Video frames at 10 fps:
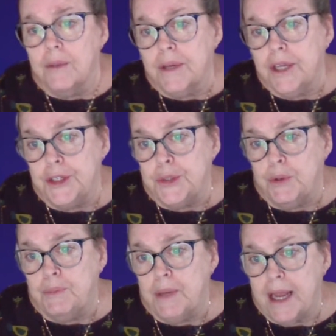kids
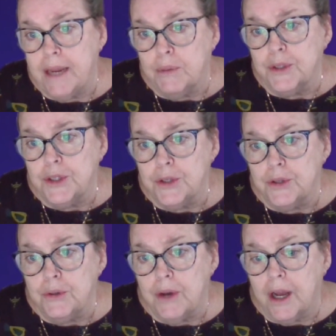would be able
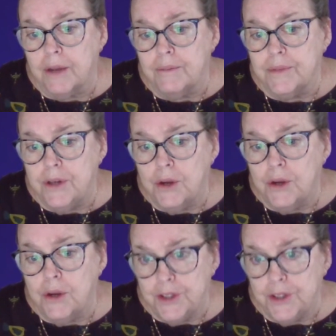to know
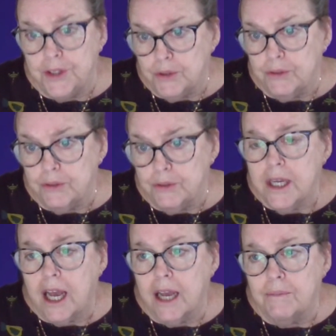and do
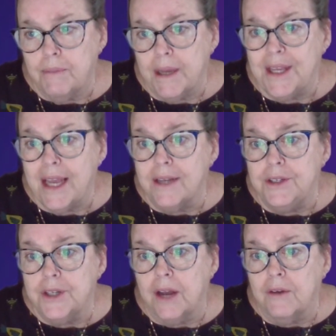by the
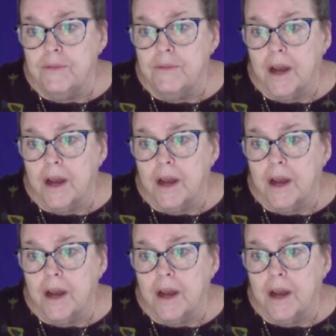end of